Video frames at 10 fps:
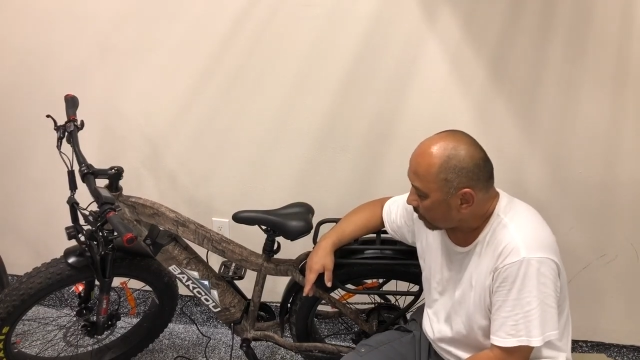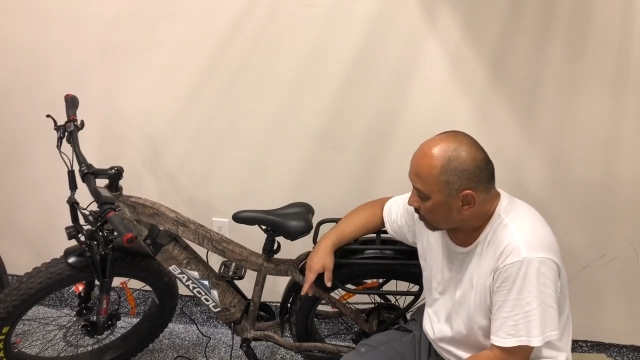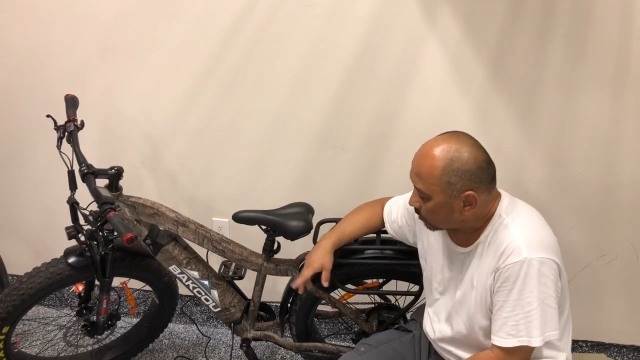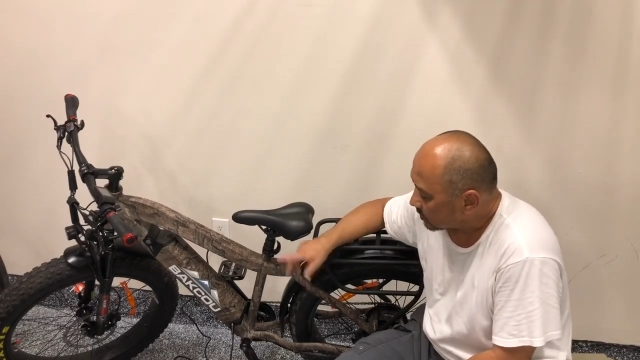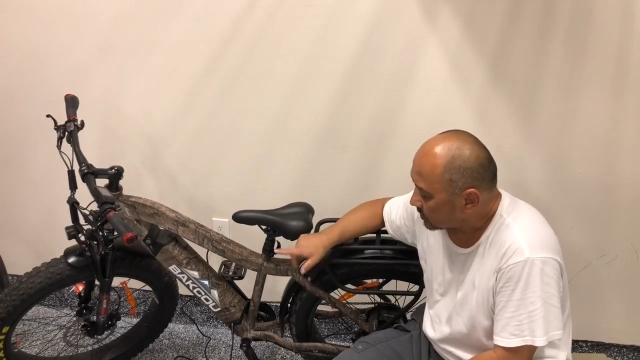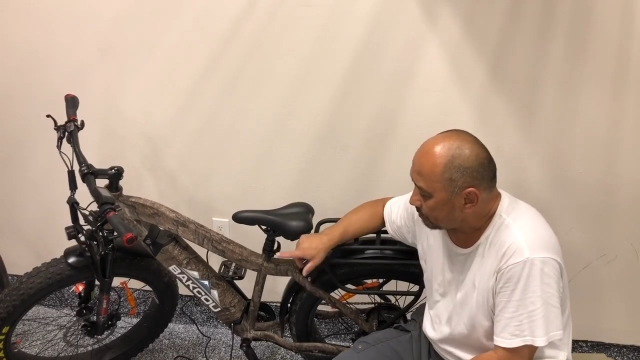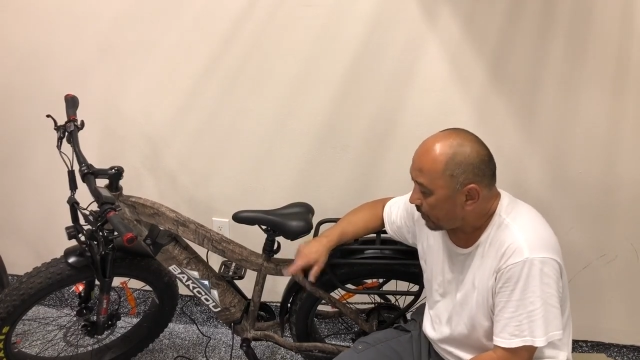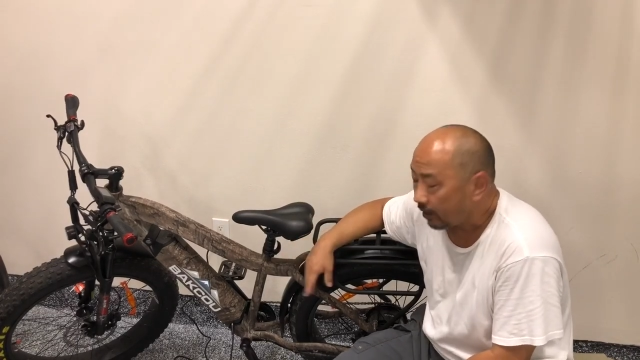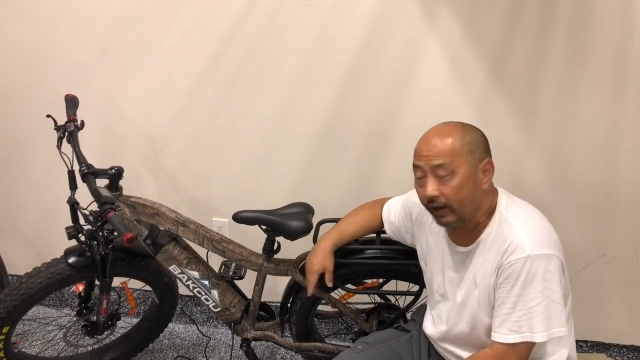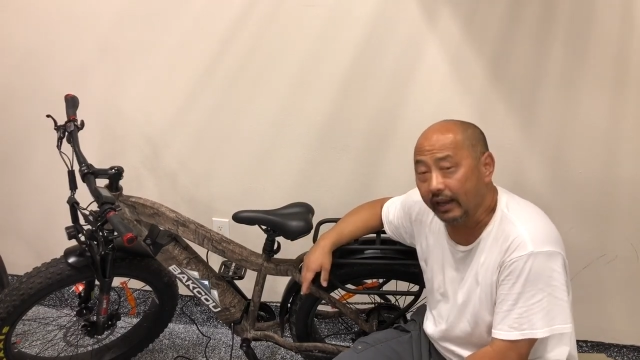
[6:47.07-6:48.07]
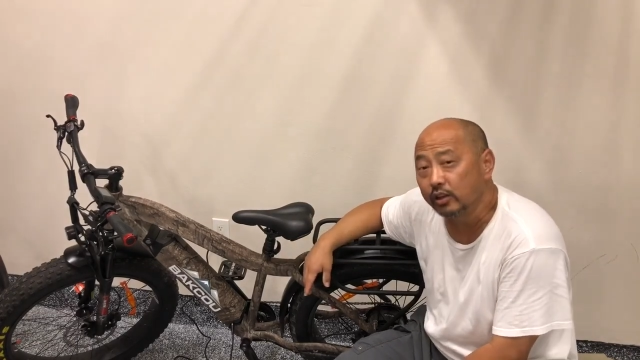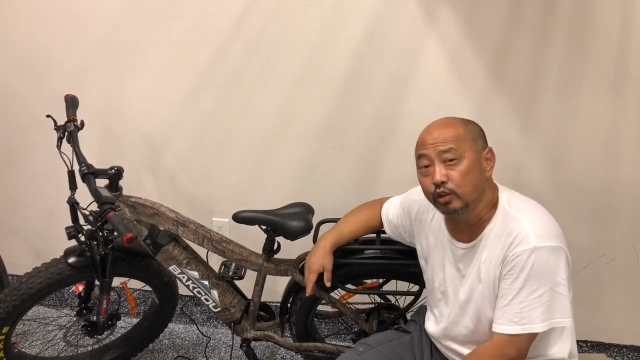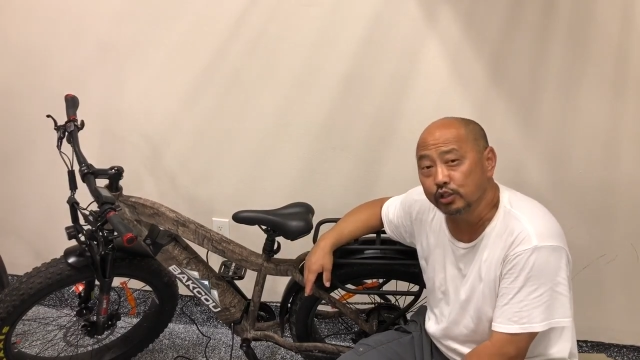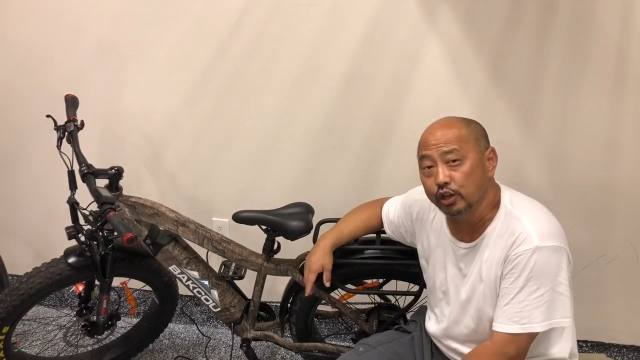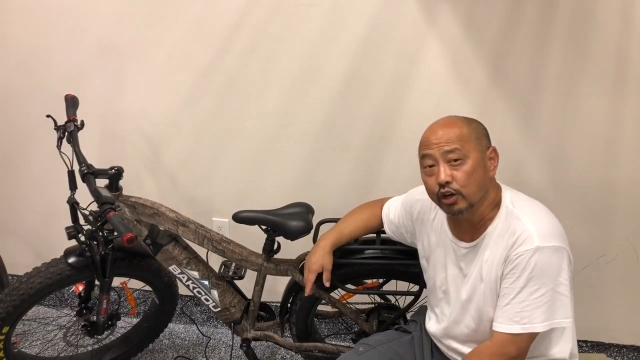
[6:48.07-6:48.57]
part was the battery had
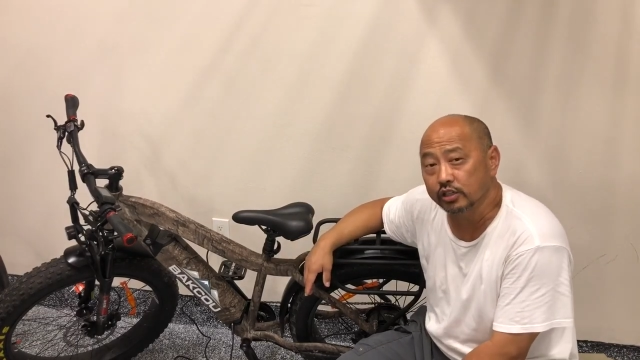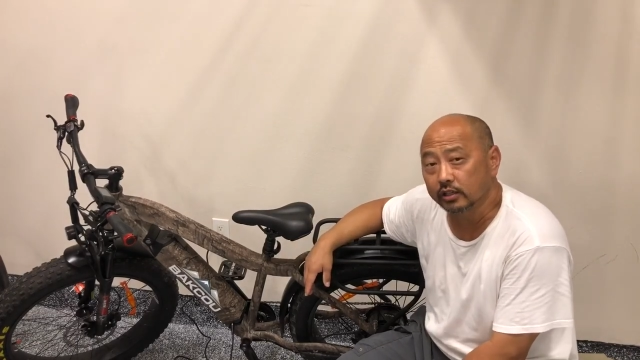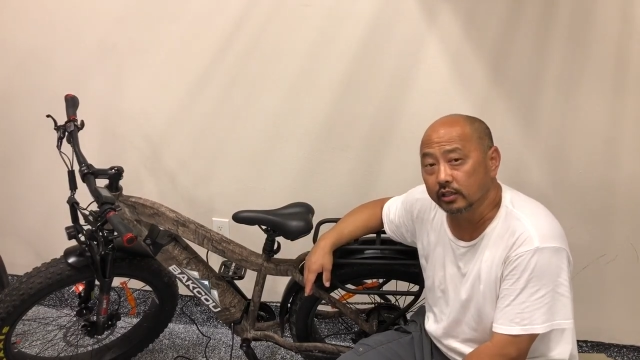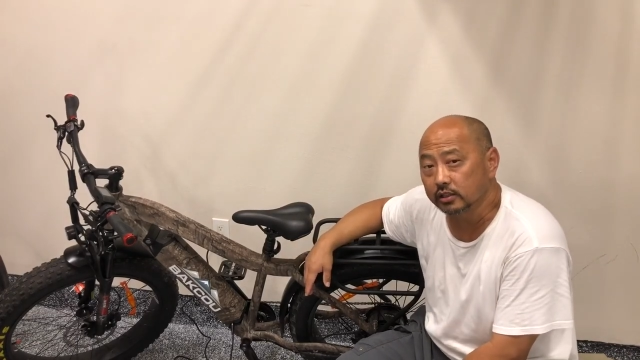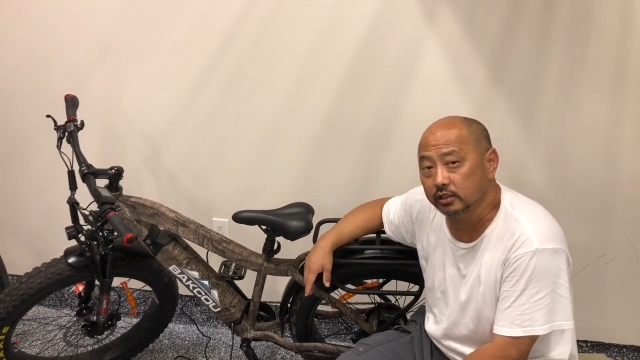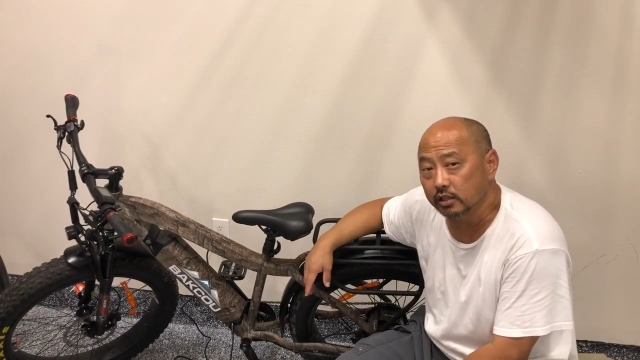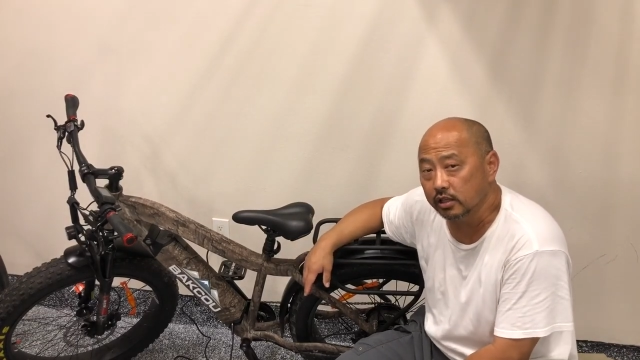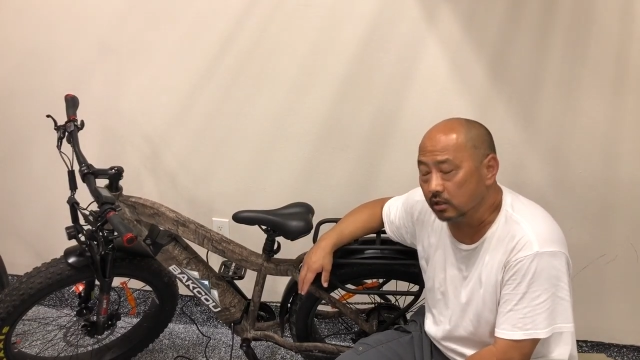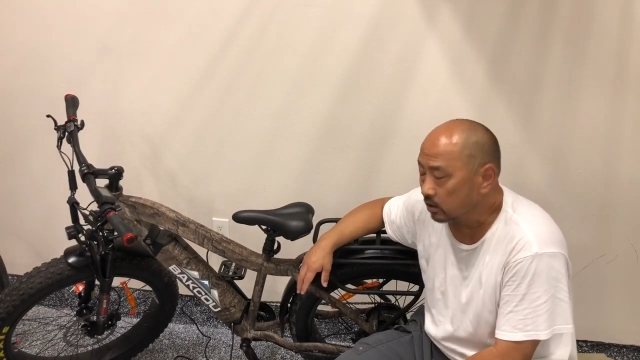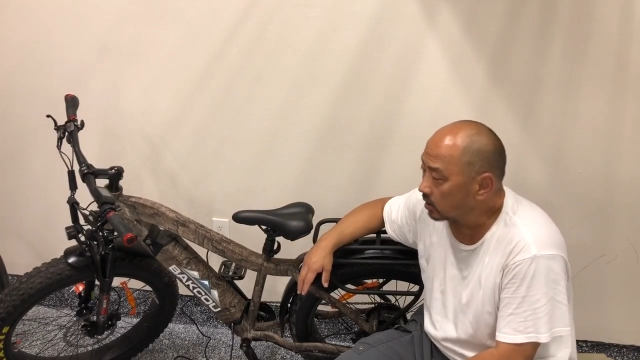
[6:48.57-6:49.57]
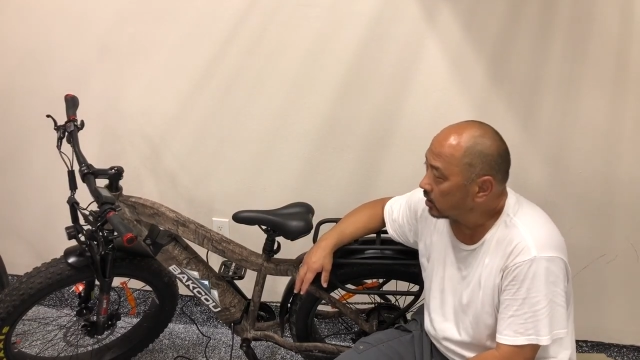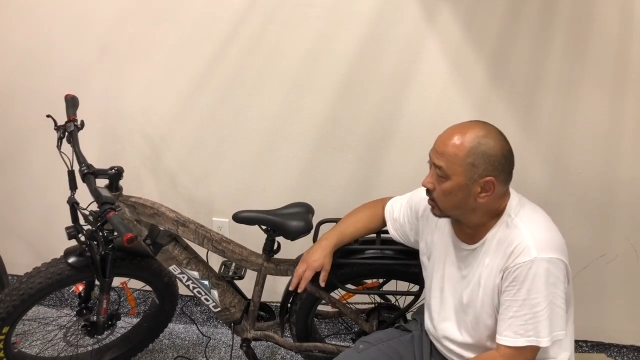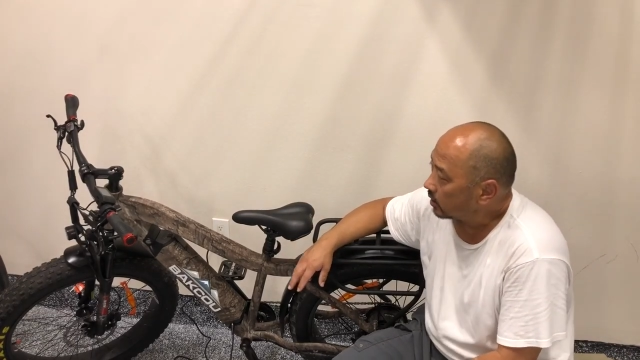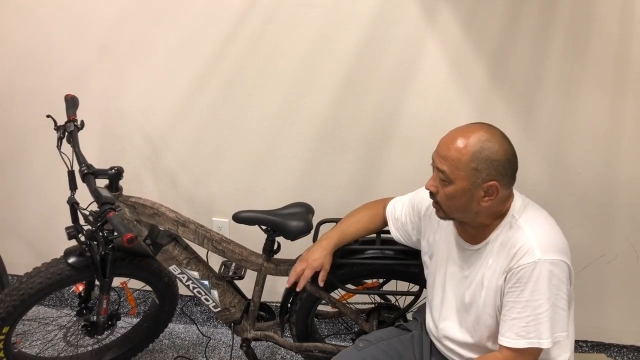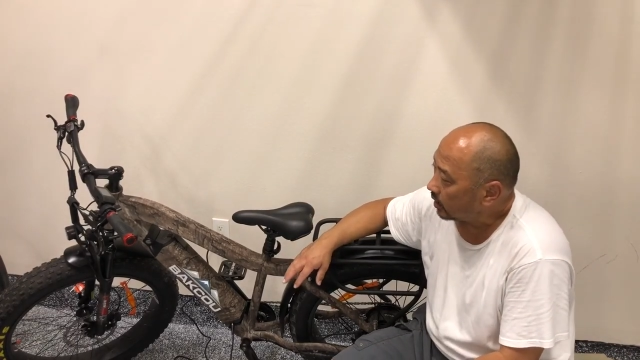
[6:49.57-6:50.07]
no charge on it, so
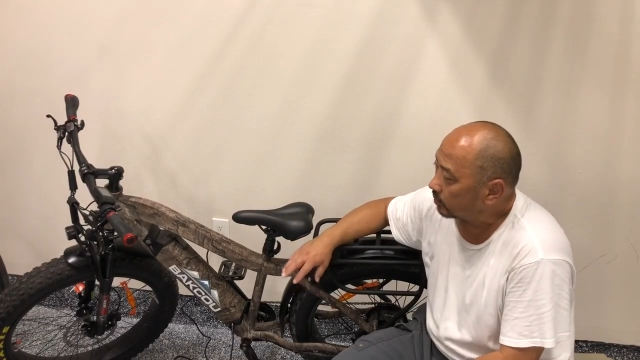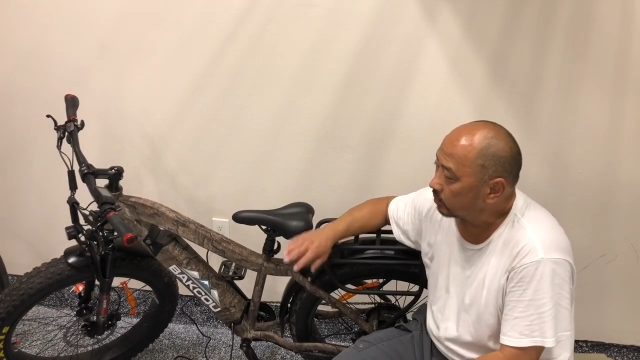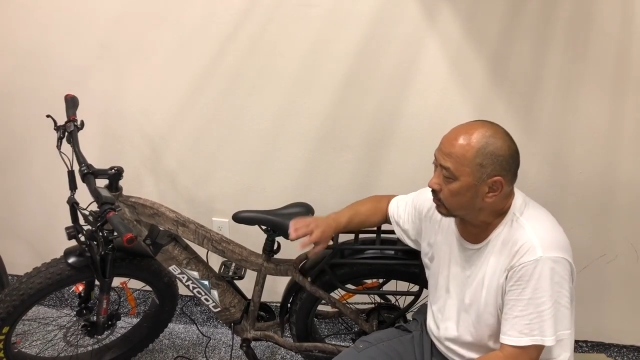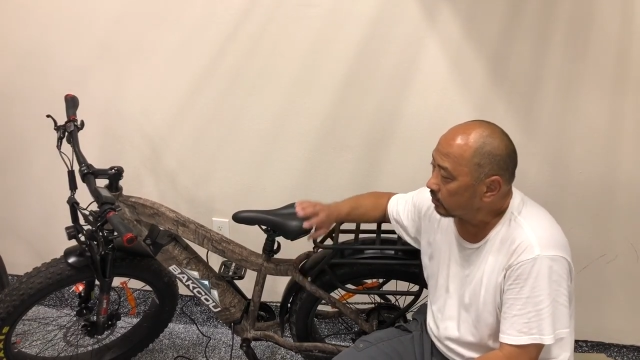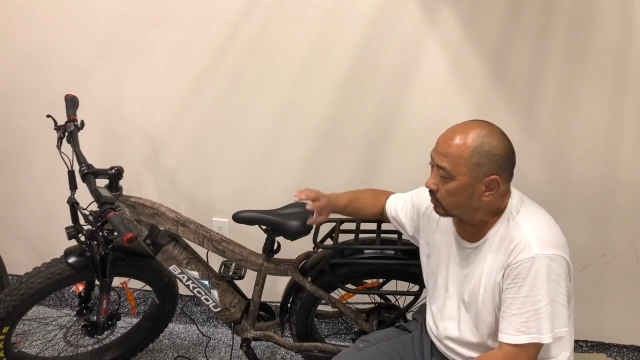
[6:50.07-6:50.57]
um,